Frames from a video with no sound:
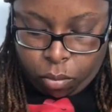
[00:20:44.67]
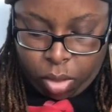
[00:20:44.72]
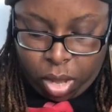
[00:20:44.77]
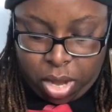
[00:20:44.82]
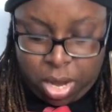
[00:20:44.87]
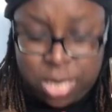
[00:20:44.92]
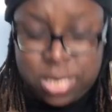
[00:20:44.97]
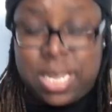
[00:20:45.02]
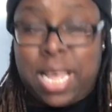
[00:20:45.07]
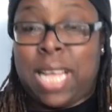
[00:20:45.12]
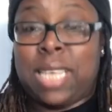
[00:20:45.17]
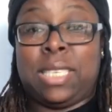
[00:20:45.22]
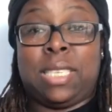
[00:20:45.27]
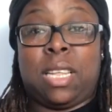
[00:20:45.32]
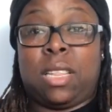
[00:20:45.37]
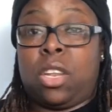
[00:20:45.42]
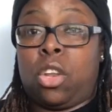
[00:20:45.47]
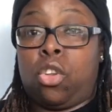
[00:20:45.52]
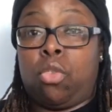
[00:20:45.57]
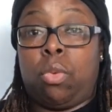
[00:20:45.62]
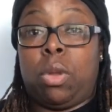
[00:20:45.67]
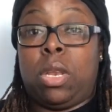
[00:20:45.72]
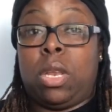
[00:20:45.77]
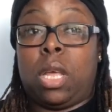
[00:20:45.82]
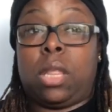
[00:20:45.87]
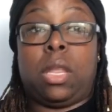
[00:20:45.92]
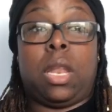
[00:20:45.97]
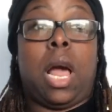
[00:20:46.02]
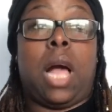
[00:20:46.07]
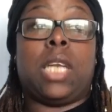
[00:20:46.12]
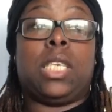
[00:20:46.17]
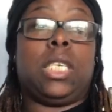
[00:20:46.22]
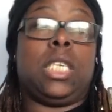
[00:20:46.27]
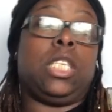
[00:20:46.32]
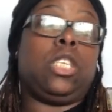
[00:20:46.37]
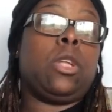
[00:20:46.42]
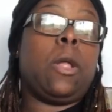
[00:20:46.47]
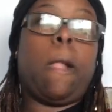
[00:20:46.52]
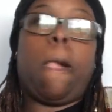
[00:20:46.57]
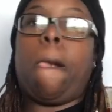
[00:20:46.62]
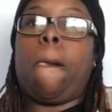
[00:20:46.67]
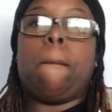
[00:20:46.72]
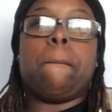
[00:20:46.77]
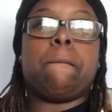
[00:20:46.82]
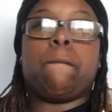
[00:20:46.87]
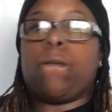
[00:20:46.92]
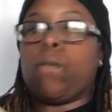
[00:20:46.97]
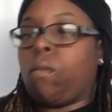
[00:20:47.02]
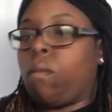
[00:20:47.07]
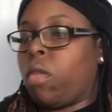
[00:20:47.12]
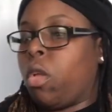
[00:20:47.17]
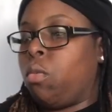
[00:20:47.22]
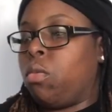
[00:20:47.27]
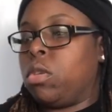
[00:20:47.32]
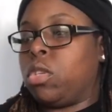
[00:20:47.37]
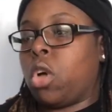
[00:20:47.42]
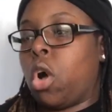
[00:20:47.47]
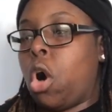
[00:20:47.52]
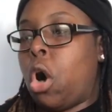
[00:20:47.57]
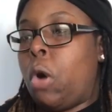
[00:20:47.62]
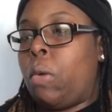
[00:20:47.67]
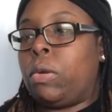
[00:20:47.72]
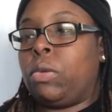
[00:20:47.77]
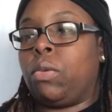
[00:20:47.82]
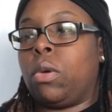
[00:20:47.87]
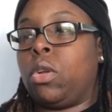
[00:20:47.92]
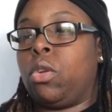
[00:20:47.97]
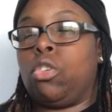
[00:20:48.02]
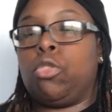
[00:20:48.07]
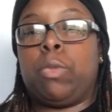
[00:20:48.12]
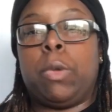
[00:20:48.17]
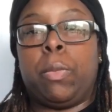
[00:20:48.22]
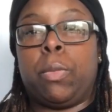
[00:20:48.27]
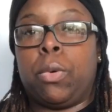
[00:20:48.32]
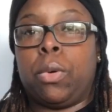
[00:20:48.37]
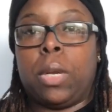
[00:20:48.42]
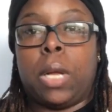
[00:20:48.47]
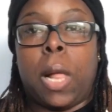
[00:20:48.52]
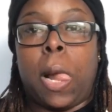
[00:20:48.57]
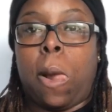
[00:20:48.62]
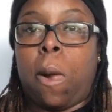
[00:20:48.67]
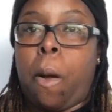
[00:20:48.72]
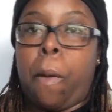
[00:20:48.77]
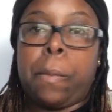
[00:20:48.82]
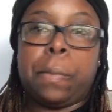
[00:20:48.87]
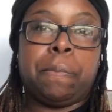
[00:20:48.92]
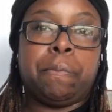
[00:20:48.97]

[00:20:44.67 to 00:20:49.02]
And this has nothing to do with nothing. I just was always one of those people that